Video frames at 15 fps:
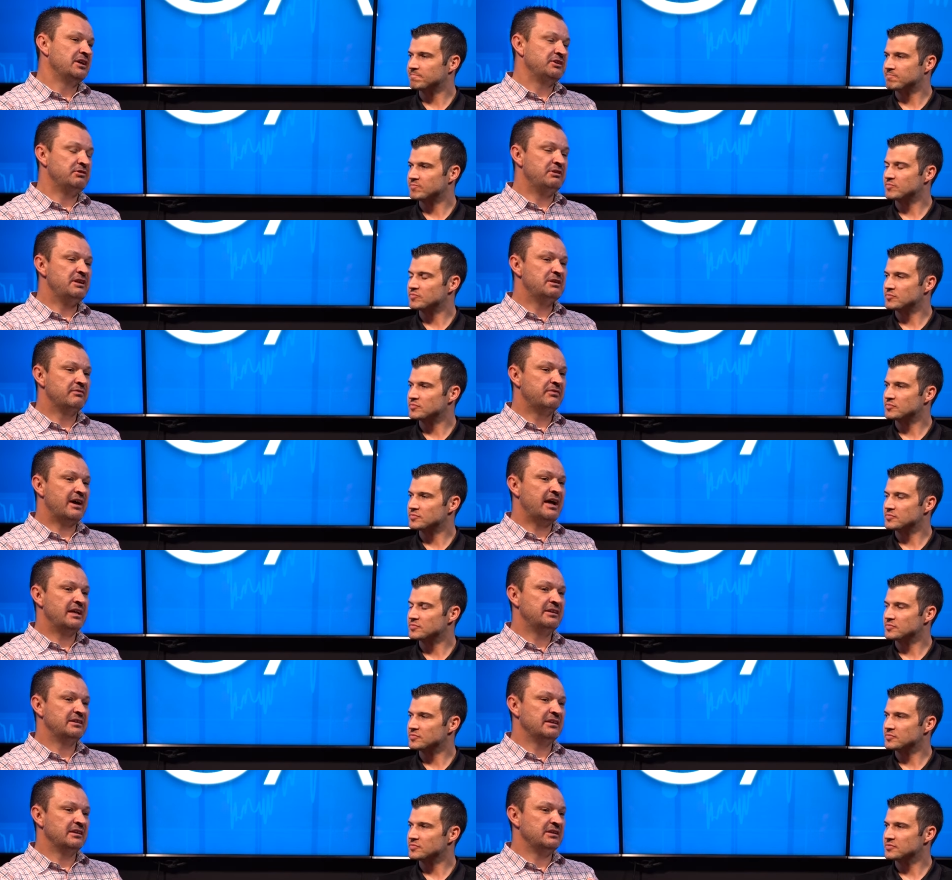Speaker 1: you need to
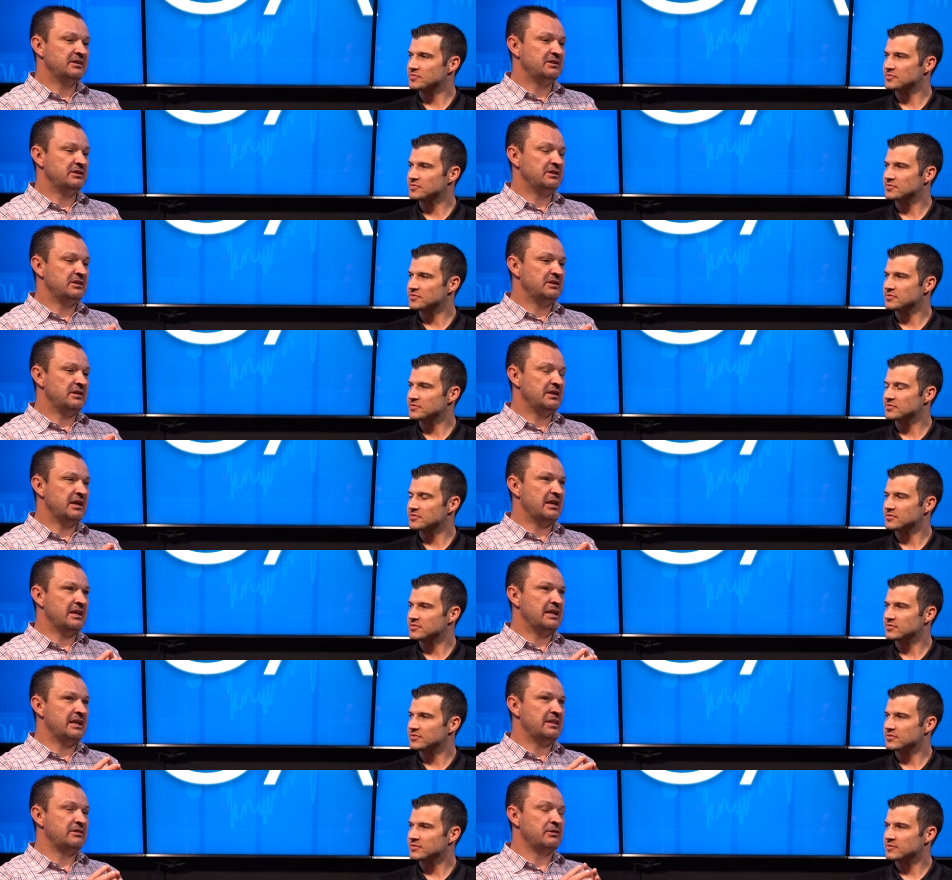find
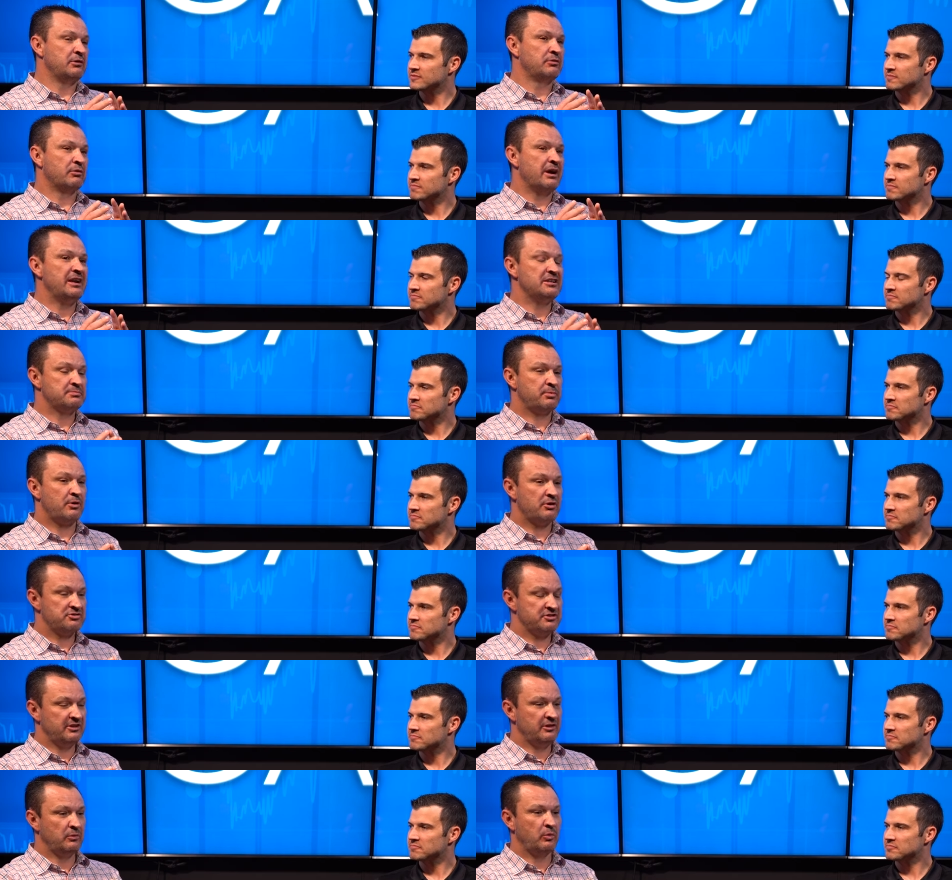the greatest
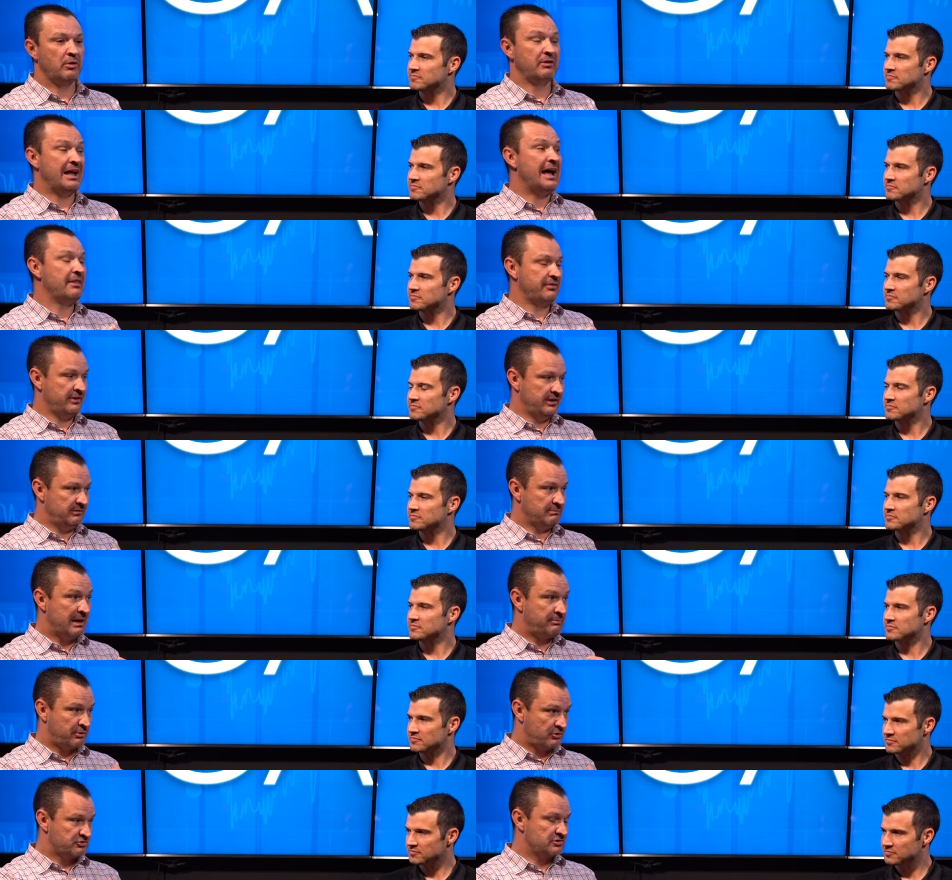person in the world. I think my
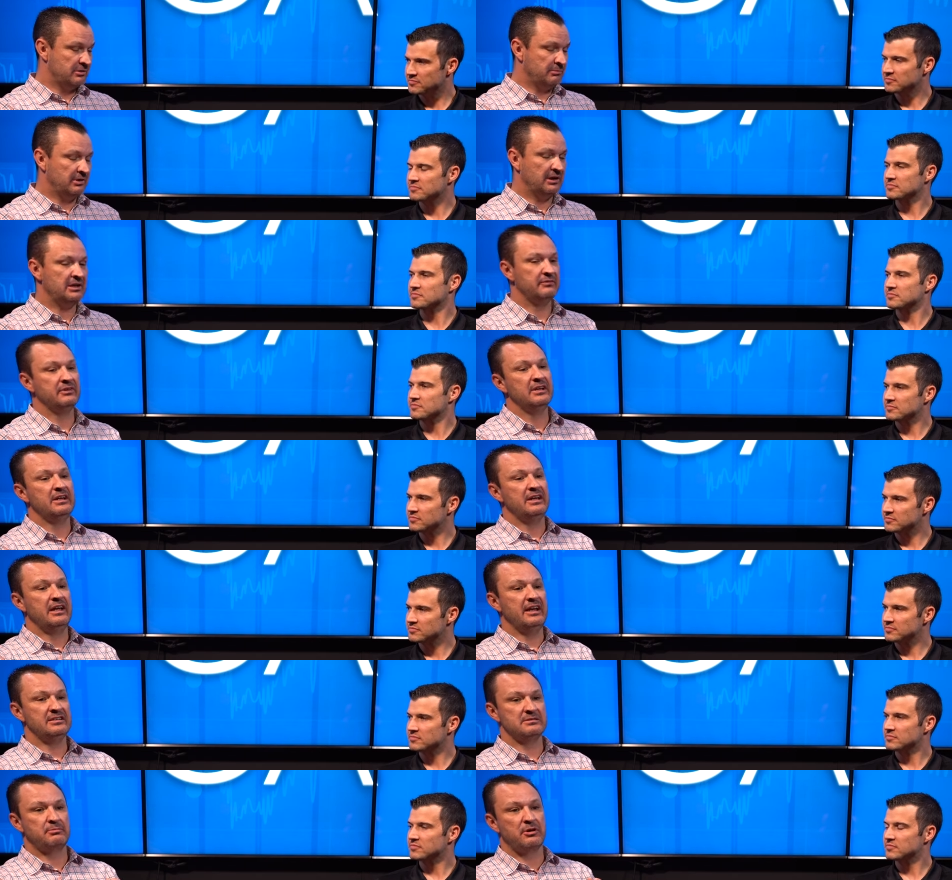personal belief
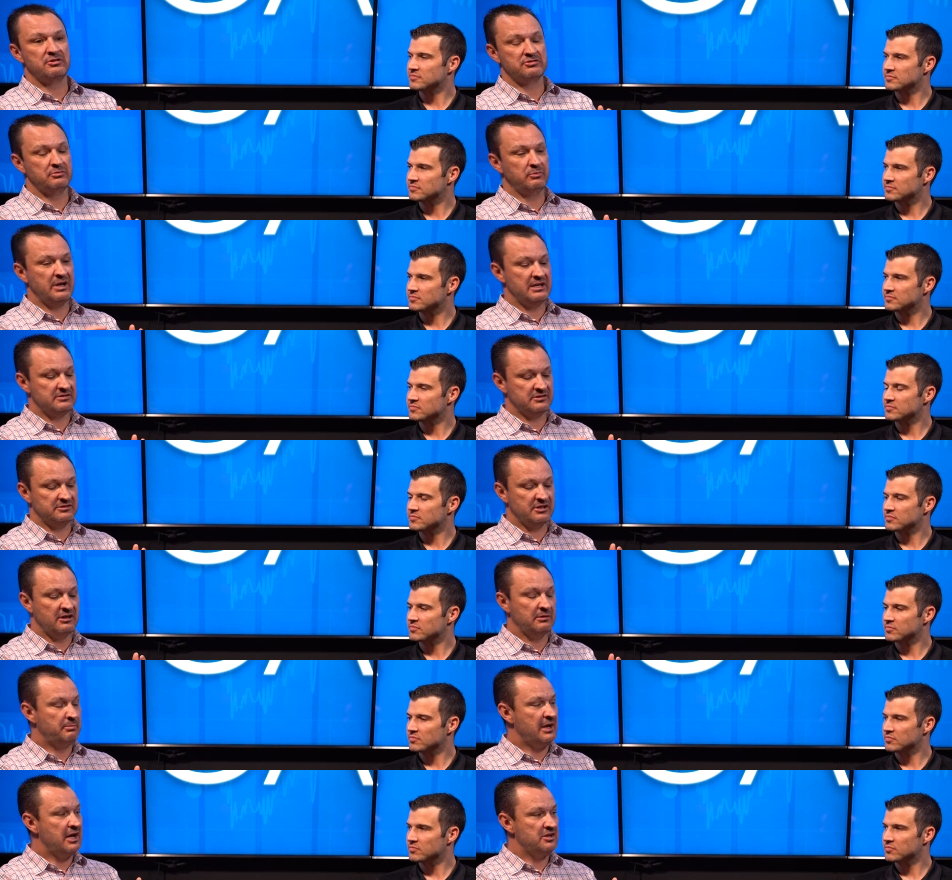is a person who has a ton
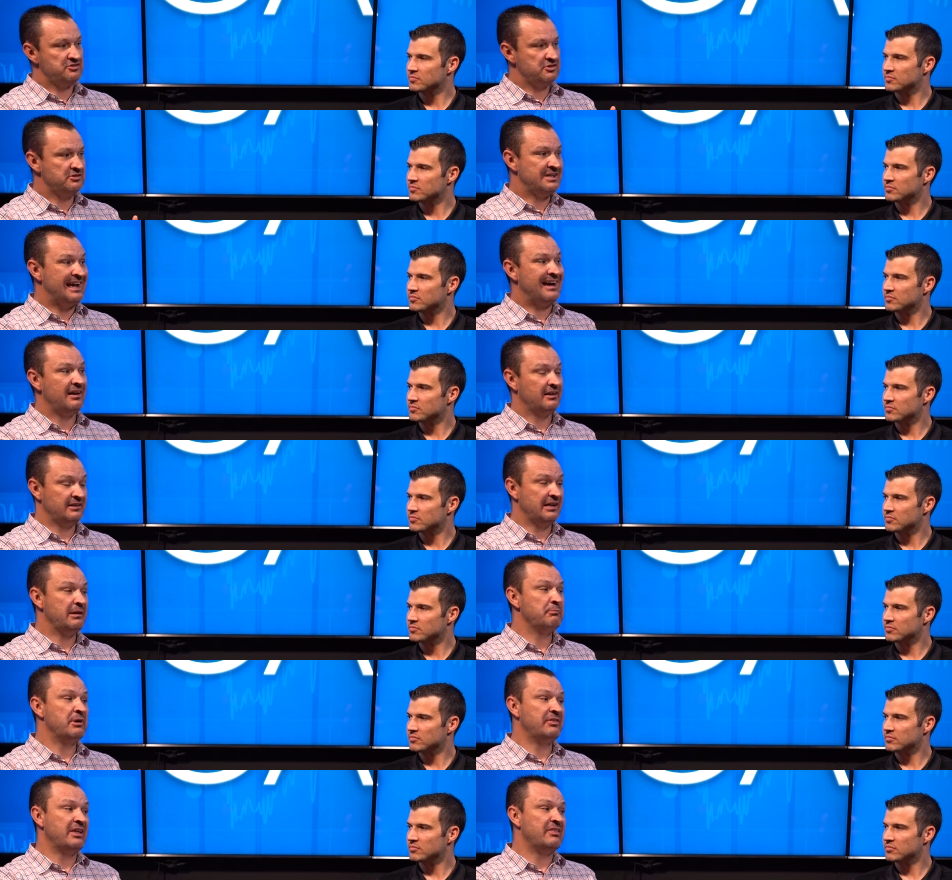of passion, talent,
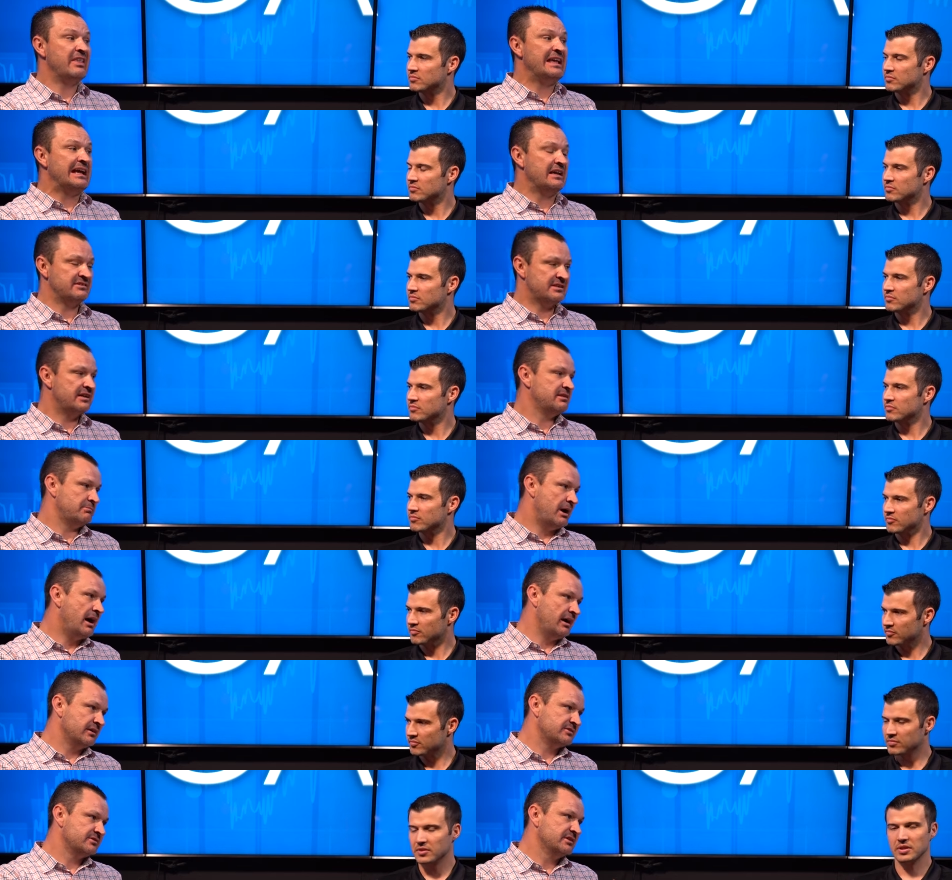but they think outside the
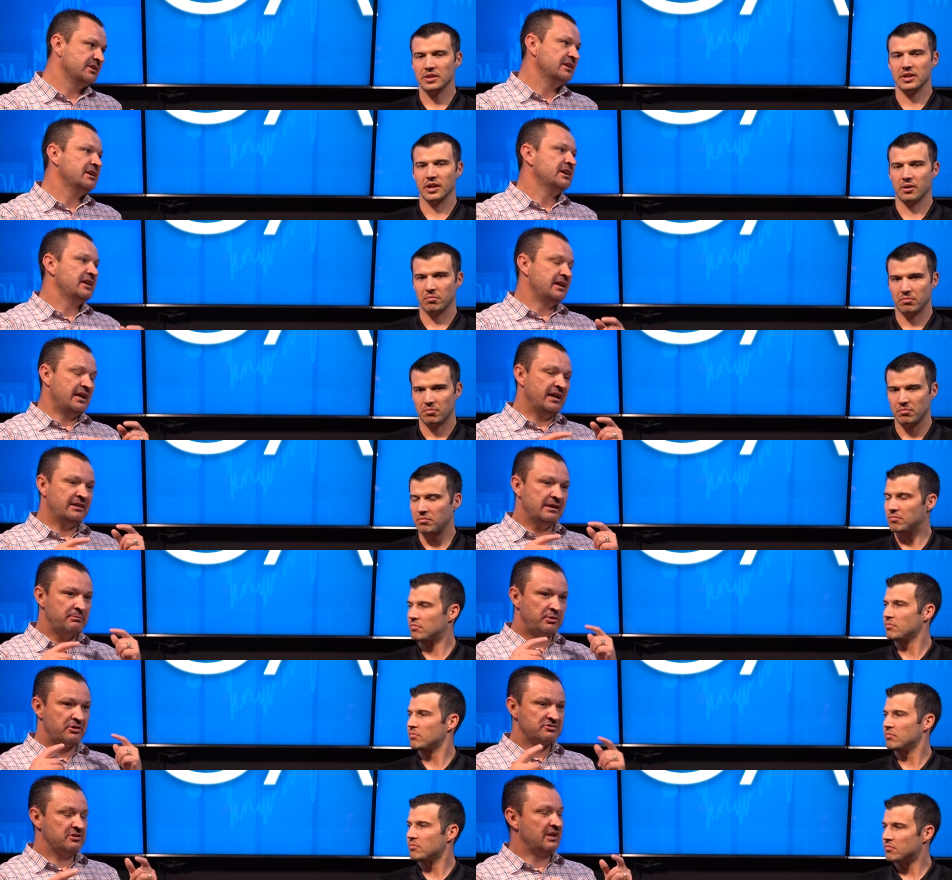box. Yeah. And that
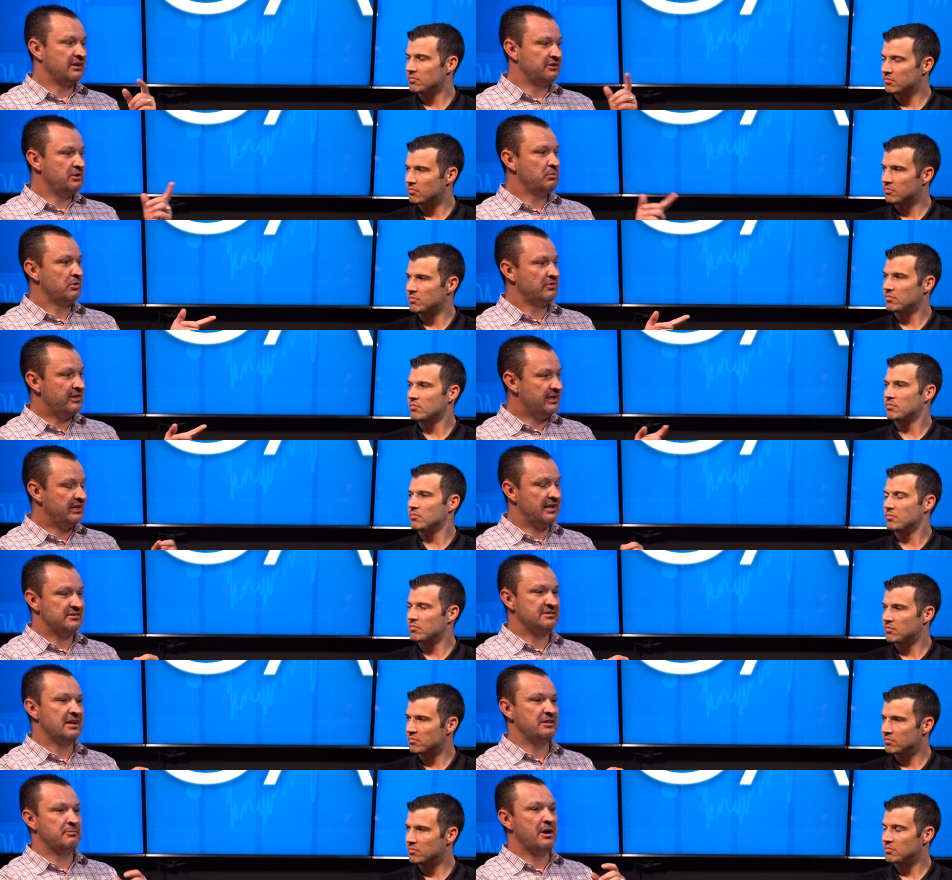person, like you were thinking
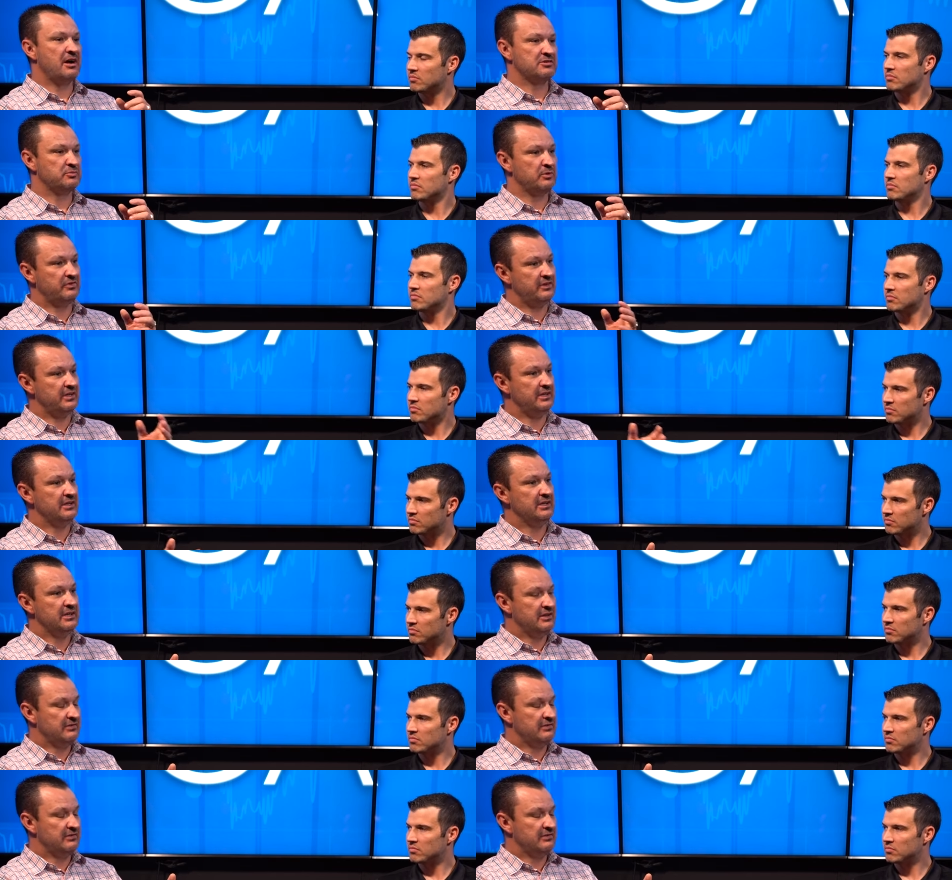outside the box with the